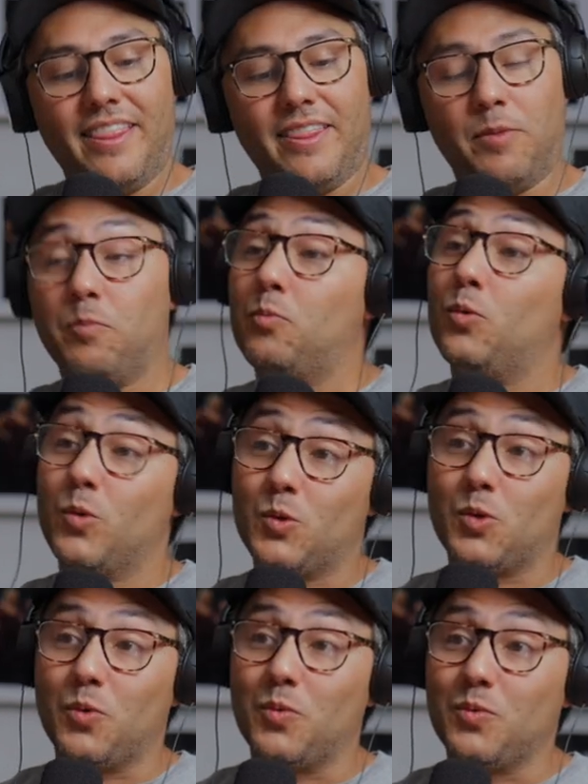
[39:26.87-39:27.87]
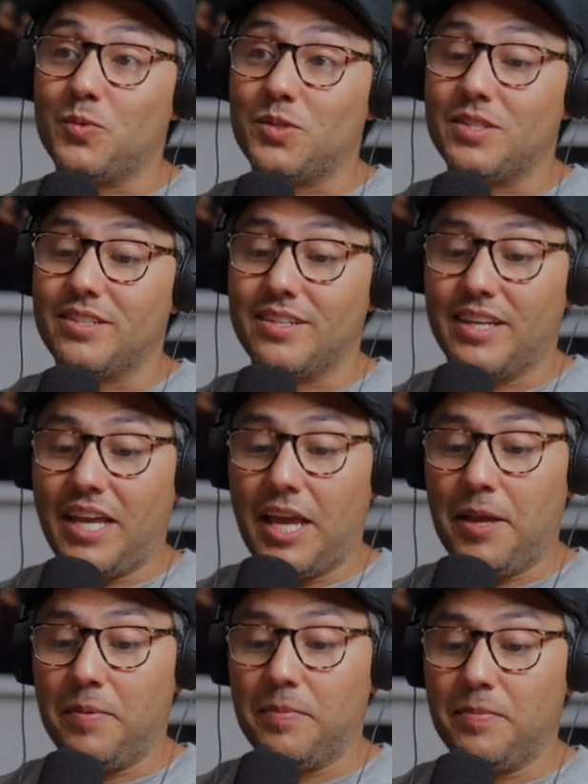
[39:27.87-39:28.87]
the Russos
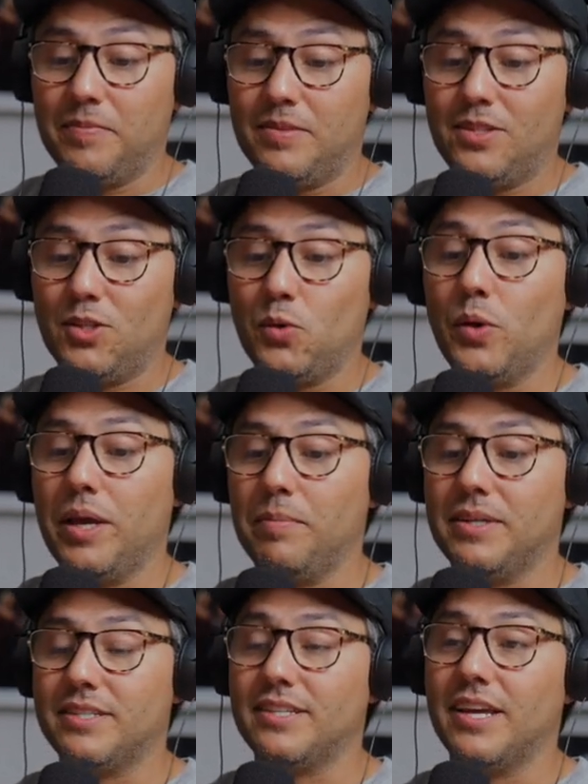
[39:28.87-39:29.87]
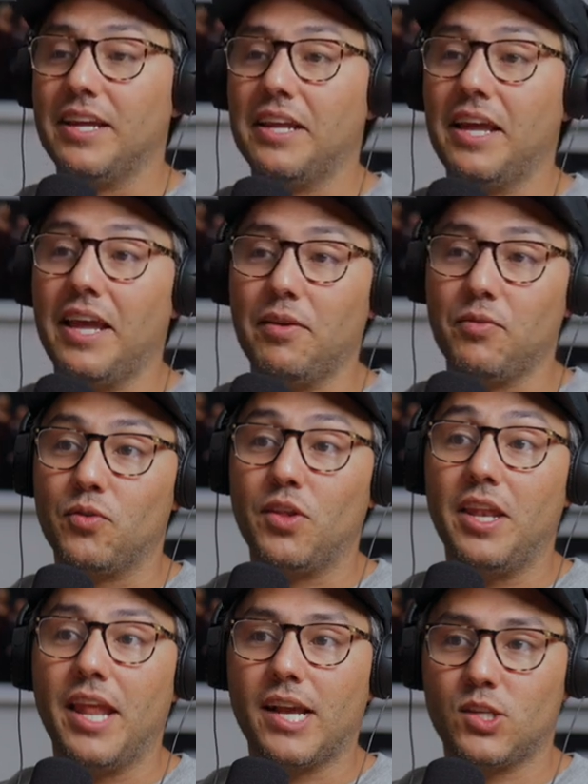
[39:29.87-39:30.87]
came to him and said, "Hey, for
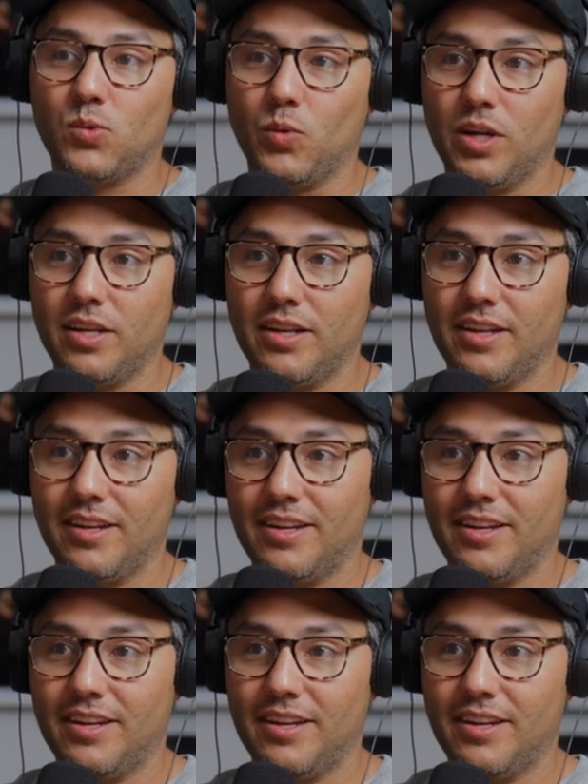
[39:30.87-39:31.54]
the next one,